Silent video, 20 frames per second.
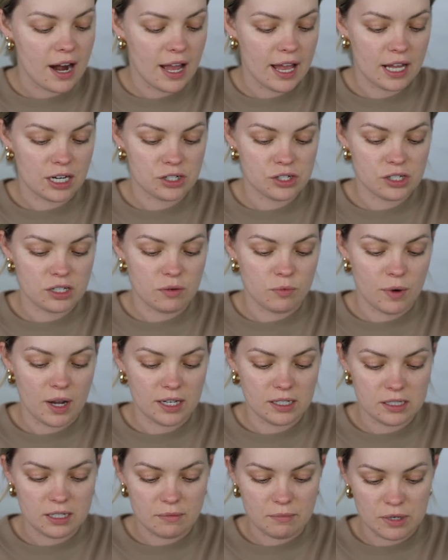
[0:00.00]
I actually
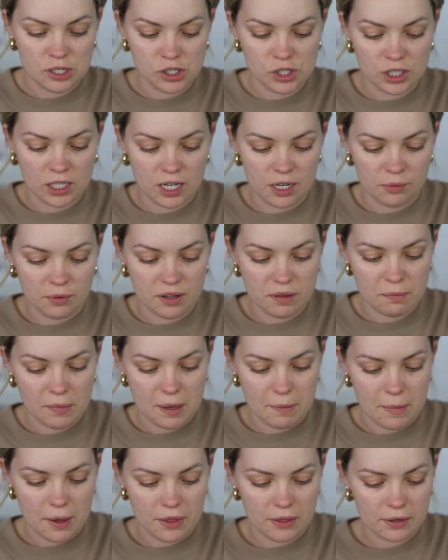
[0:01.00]
went to Michigan with my
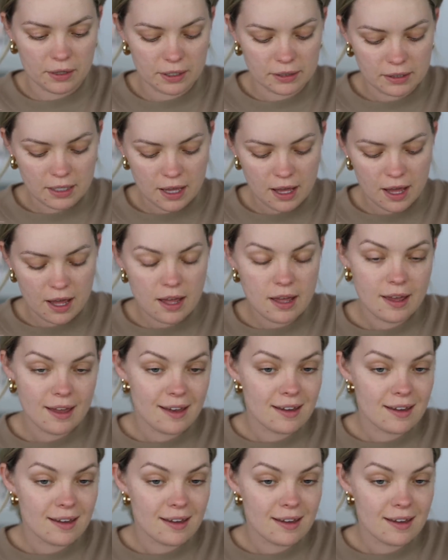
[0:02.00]
mother-in-law,